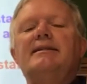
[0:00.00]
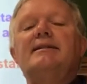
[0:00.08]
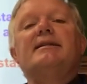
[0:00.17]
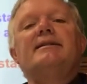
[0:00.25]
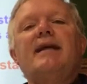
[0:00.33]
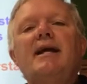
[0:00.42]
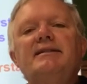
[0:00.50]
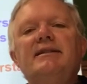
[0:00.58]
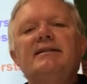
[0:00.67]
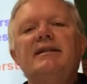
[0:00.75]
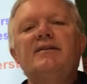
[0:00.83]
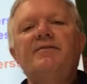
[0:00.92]

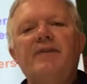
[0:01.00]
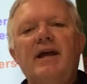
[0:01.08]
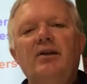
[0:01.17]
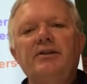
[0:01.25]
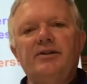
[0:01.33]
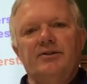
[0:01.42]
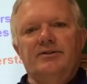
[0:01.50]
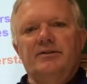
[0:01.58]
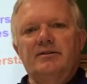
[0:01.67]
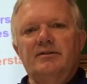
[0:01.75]
successes and the failures